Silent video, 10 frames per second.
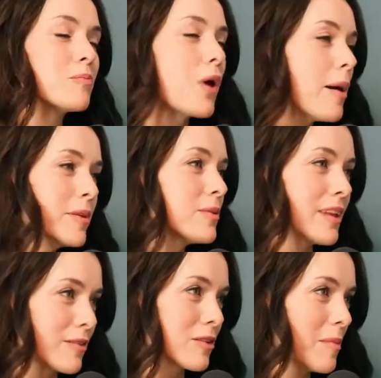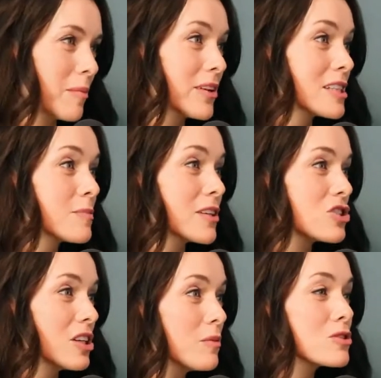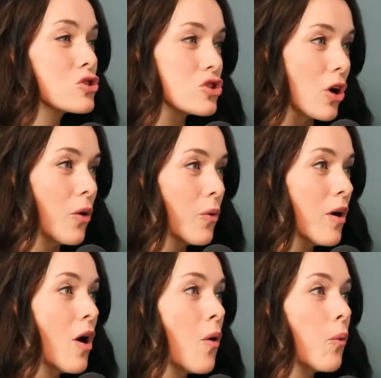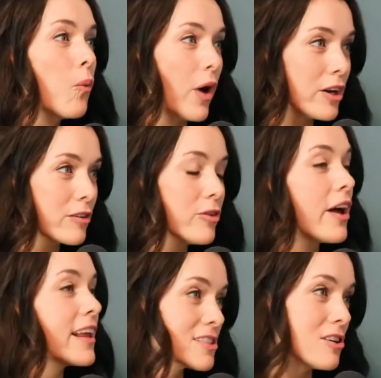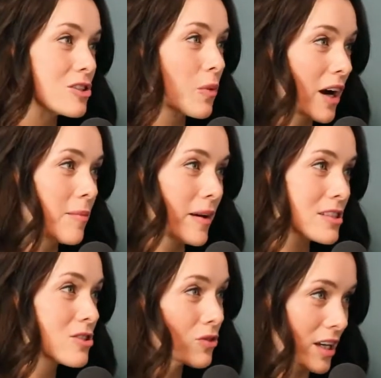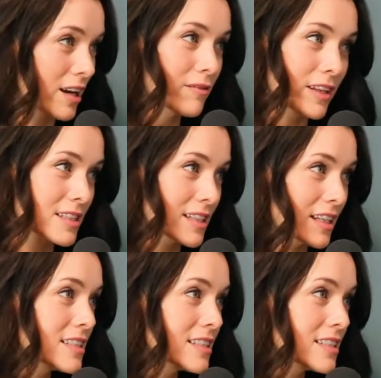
probably will never remember this, but she was so wonderful. That's also where I met Serena Vincent.